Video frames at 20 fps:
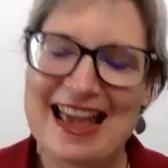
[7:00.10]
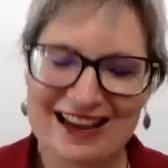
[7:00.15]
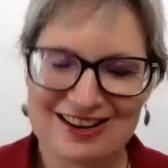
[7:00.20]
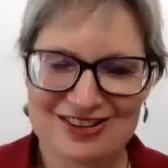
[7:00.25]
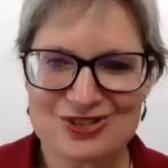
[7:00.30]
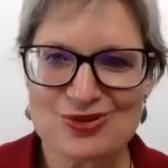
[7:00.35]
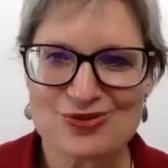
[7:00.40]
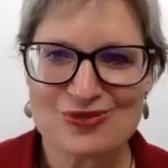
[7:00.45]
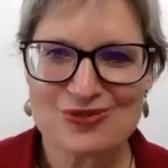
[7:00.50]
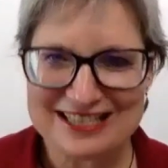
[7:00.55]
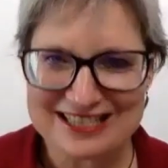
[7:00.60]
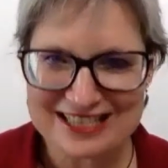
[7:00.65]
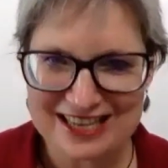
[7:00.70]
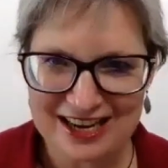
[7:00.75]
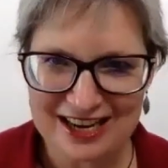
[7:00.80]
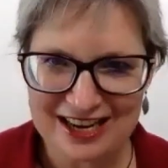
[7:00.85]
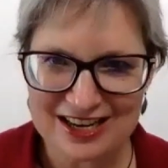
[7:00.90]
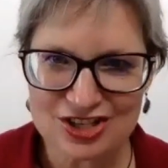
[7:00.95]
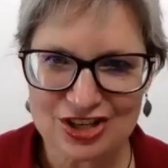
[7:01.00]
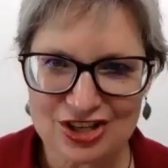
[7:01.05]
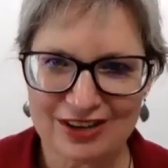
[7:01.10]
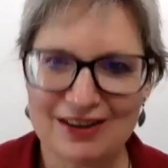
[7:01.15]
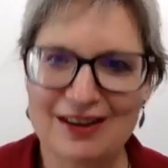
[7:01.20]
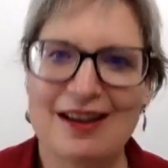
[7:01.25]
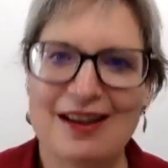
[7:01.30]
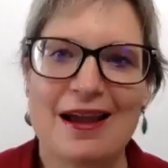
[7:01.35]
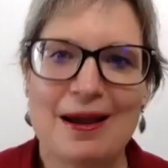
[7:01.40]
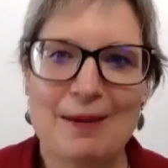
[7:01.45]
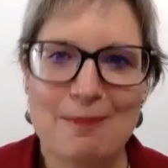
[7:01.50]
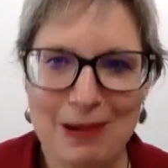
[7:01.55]
outdoor education.
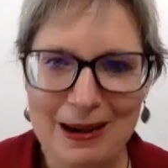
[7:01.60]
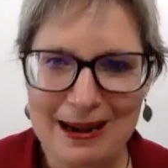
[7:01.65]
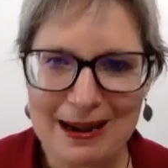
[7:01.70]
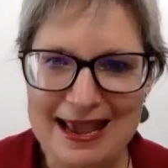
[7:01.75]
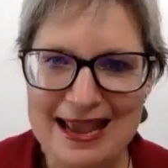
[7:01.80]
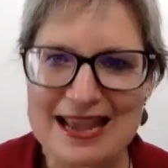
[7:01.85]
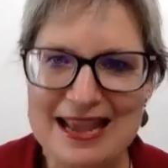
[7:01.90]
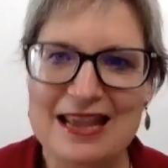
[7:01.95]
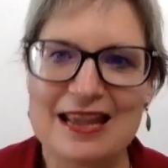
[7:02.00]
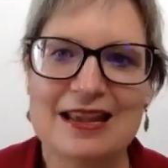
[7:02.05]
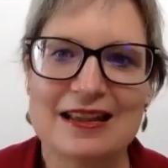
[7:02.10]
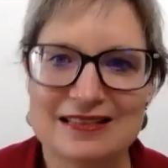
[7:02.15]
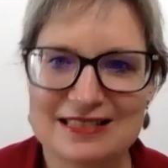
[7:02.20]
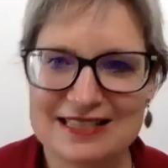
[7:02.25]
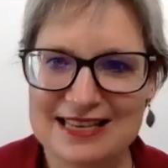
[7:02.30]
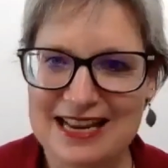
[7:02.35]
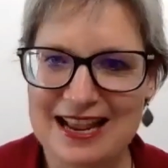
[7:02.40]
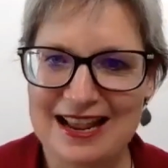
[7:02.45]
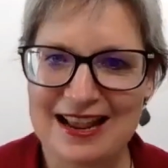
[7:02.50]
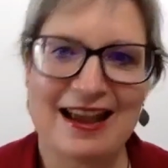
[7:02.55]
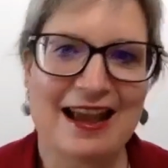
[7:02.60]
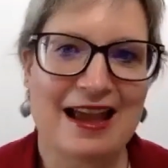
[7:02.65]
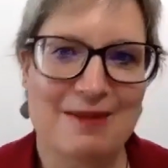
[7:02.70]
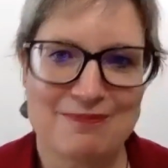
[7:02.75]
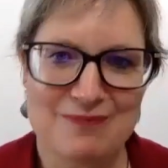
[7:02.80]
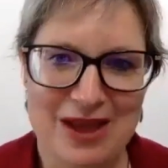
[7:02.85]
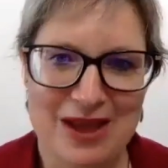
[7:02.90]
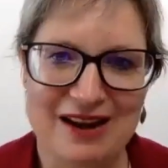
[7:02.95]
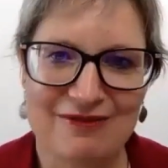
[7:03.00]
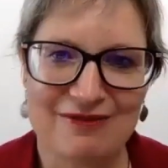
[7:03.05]
Play, dare,
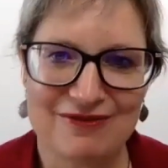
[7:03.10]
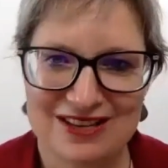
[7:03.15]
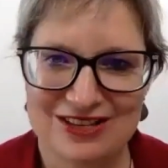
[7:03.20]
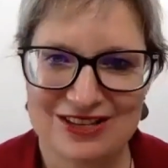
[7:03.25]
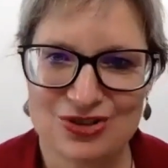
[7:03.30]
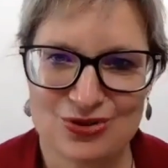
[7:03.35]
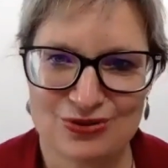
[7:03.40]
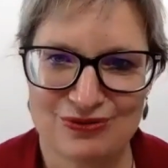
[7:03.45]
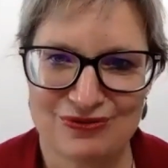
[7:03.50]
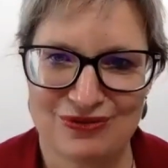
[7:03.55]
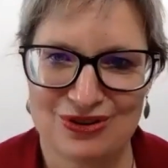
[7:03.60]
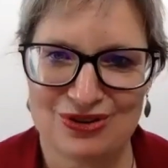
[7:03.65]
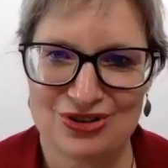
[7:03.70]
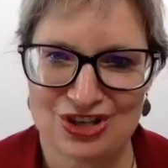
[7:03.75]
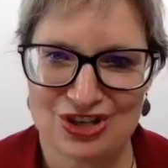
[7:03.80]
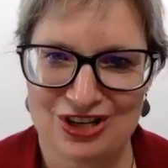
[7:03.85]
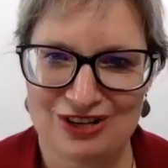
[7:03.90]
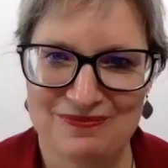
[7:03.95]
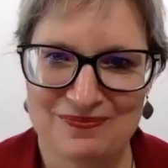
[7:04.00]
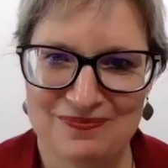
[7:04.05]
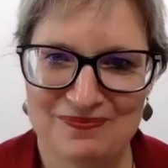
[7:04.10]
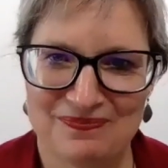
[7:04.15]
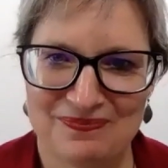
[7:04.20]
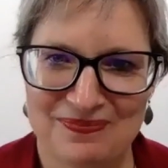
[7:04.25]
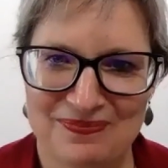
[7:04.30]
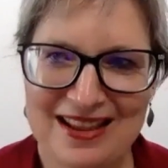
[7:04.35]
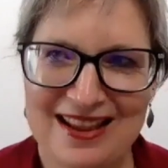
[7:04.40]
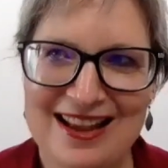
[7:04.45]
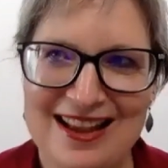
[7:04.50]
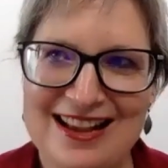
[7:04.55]
and manifest your future.
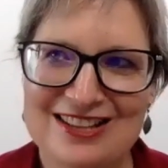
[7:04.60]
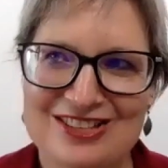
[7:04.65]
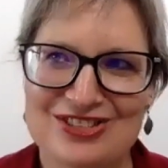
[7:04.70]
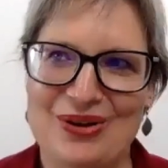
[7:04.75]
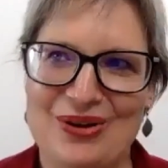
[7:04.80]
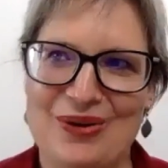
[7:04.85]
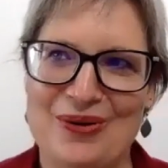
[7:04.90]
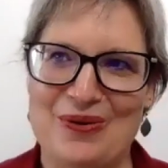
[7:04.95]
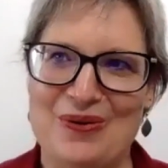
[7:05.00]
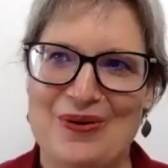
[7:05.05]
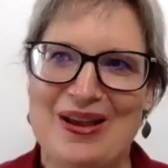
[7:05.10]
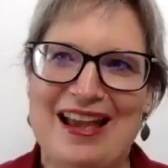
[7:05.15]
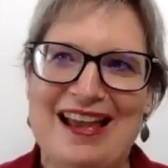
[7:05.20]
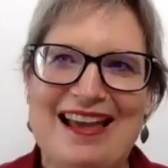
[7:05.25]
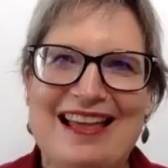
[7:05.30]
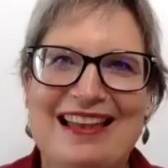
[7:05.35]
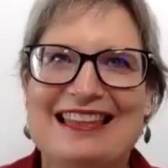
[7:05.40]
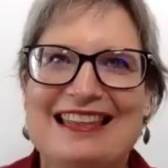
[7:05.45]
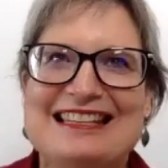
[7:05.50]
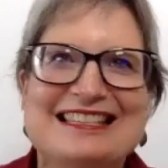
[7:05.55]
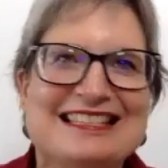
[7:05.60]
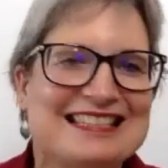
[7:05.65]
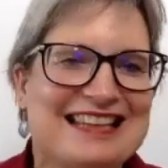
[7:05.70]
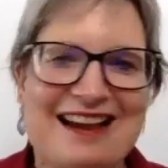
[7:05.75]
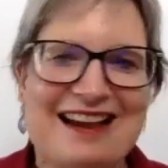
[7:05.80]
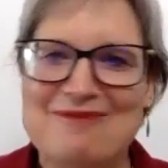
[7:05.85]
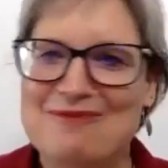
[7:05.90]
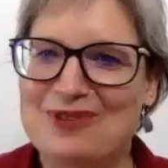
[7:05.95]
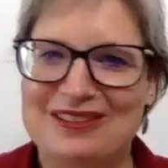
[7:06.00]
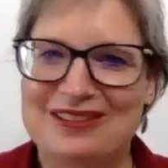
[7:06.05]
So let's
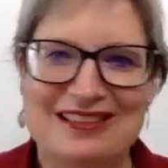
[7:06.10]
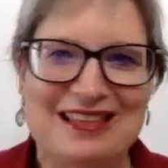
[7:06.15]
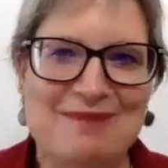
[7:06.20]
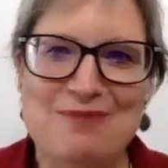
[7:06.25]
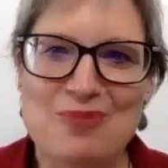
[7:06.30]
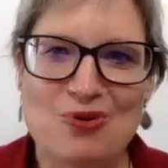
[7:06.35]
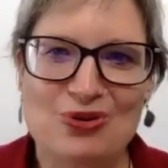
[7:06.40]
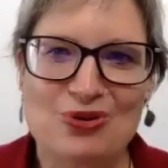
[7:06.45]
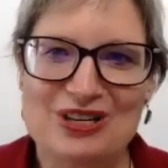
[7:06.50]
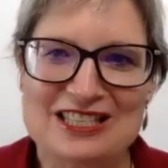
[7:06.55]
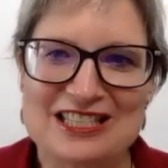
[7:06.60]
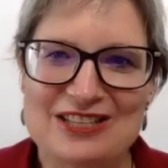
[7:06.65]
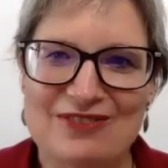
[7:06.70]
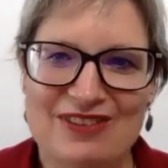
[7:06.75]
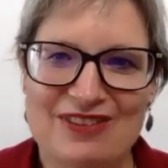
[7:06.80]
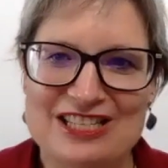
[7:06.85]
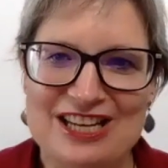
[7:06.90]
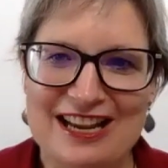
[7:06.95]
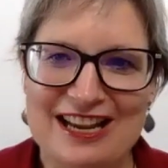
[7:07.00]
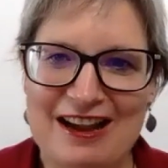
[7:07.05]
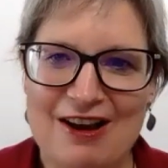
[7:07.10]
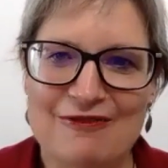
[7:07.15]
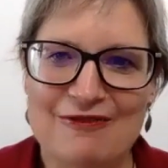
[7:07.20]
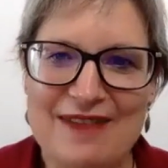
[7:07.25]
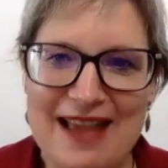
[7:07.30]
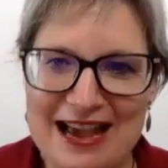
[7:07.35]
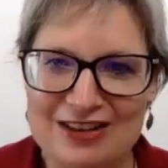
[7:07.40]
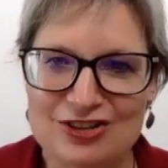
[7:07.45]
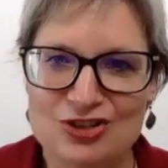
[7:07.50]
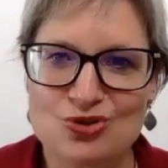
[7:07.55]
start with the importance of
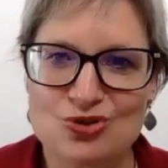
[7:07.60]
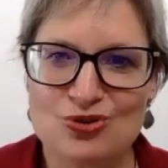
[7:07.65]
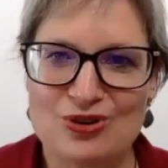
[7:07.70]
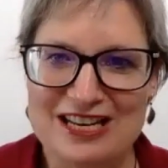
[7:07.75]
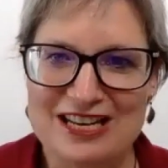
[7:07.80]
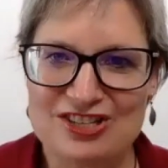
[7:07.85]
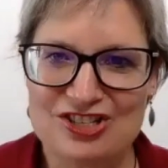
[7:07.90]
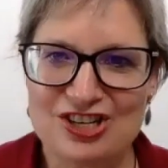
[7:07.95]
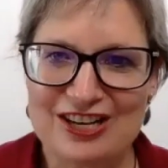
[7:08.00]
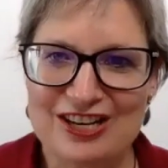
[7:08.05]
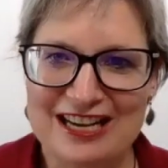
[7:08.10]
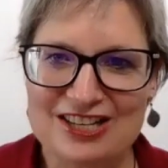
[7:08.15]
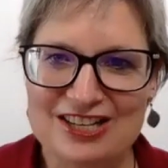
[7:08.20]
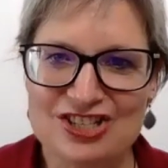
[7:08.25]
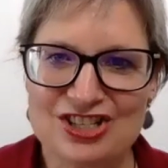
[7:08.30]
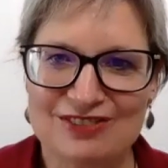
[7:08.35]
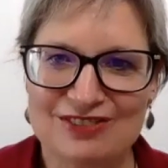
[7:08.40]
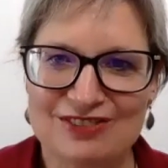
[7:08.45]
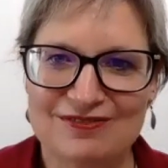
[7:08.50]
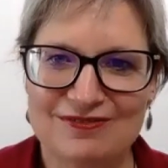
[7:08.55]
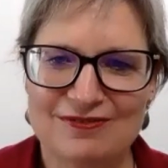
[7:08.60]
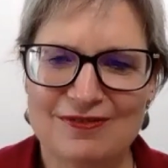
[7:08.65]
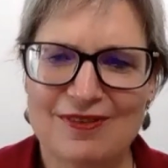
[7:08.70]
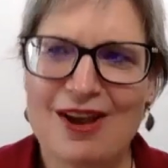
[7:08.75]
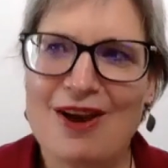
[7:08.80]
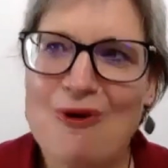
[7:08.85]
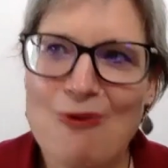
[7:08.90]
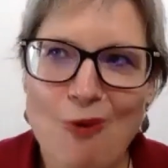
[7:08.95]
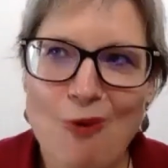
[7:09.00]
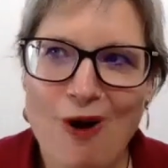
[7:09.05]
outdoor education.
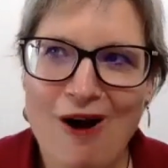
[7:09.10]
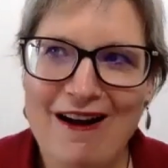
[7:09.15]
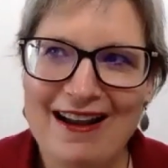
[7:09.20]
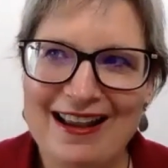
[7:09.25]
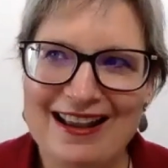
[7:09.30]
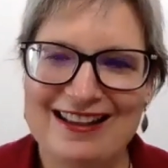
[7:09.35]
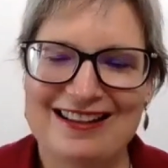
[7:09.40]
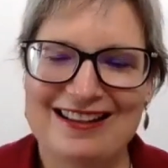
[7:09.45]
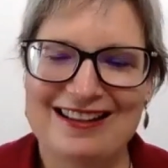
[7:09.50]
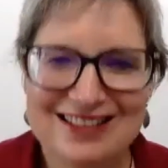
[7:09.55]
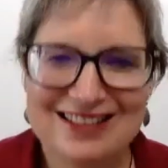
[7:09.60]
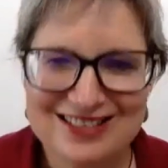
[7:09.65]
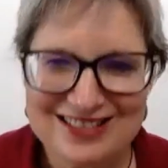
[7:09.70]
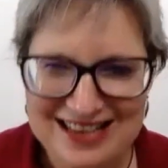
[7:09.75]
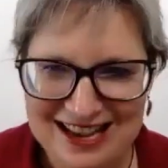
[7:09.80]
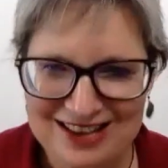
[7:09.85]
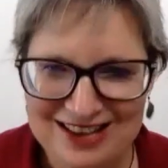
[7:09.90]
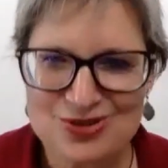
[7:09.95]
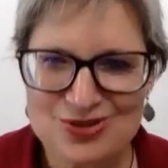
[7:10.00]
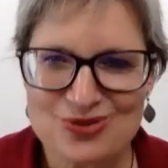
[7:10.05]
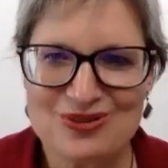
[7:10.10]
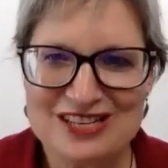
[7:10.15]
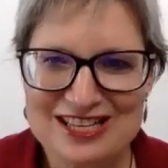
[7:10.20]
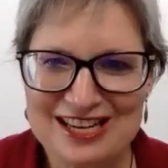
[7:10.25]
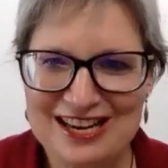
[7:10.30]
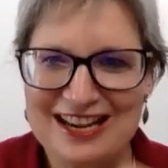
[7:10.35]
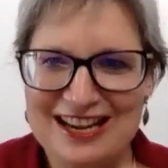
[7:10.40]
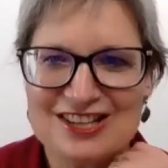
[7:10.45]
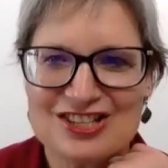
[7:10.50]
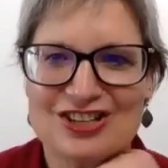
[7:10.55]
Why is outdoor
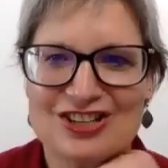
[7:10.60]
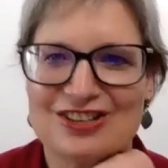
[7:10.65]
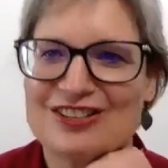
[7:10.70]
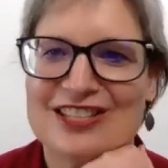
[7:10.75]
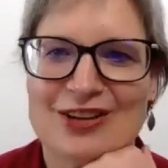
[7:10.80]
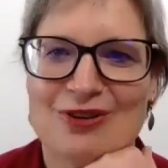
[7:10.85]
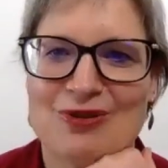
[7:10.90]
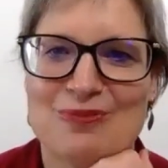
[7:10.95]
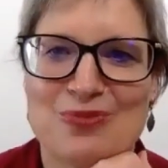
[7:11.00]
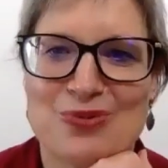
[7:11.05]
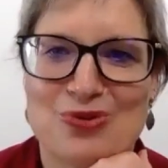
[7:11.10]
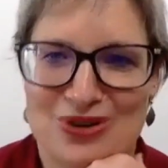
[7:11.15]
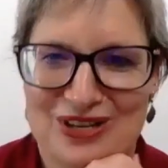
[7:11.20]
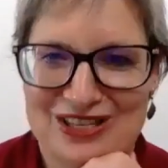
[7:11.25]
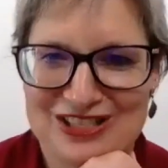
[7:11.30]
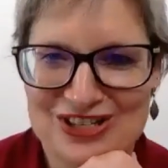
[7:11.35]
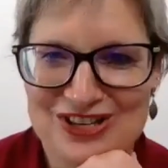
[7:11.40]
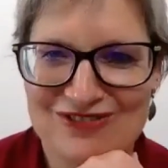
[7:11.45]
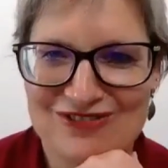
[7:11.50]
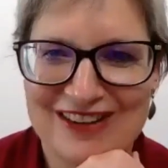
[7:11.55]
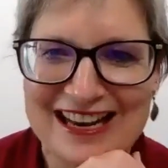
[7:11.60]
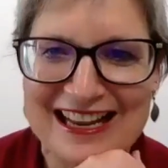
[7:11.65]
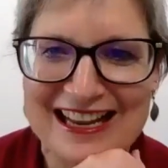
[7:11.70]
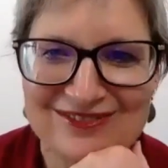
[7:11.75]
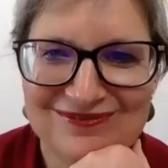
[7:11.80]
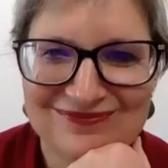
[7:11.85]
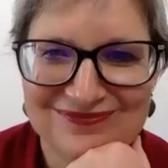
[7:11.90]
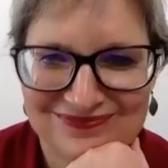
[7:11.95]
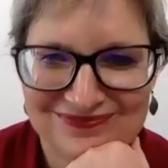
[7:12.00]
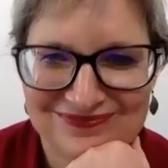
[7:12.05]
education so important, do you reckon?